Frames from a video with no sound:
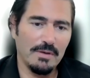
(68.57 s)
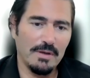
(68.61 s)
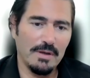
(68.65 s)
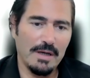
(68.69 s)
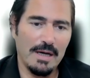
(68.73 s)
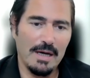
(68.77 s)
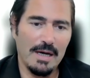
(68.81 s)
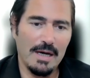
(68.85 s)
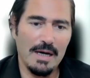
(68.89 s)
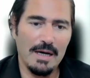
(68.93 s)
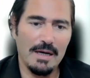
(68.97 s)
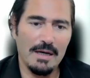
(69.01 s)

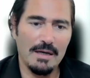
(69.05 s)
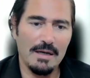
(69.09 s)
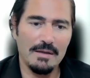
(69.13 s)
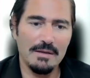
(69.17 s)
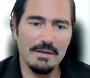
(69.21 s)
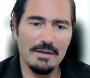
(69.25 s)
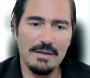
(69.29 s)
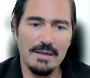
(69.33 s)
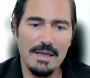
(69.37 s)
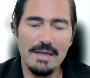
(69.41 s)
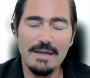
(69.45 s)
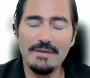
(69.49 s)

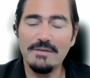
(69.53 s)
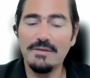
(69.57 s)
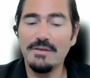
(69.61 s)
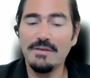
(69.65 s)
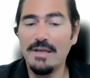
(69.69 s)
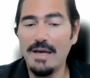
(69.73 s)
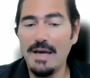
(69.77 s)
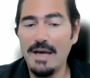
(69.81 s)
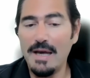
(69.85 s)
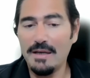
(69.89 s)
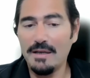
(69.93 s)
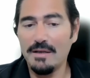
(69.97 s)

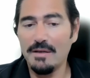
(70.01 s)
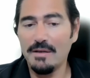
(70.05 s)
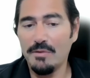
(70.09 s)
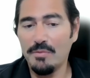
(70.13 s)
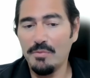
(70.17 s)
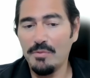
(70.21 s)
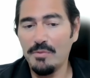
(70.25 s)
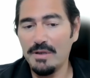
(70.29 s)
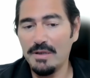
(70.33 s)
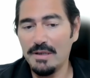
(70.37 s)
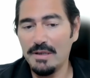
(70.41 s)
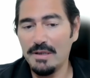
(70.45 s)

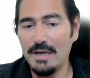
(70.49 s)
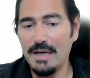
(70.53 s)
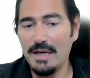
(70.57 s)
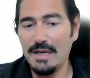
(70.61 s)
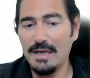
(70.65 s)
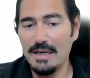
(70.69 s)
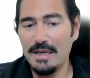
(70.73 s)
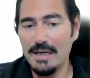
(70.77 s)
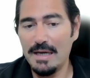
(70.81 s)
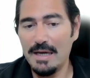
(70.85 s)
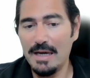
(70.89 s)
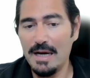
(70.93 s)

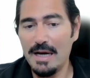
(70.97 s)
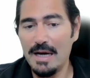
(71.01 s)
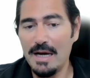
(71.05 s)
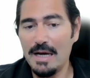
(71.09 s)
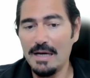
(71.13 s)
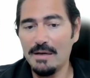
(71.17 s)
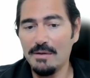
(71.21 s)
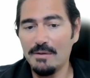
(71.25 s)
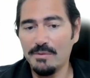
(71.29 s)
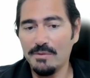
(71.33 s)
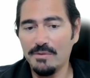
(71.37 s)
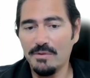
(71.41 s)
Nextech3D.ai
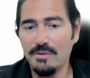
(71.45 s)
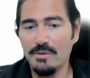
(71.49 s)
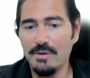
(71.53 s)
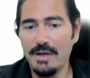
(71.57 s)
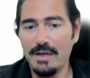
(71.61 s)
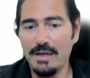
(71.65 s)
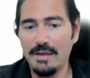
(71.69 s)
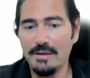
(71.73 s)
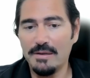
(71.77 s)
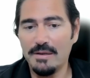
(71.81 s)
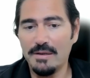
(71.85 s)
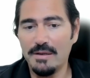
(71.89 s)
was
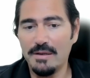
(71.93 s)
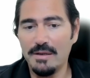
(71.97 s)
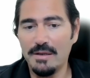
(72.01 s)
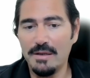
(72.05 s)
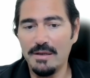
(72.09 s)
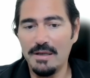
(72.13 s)
granted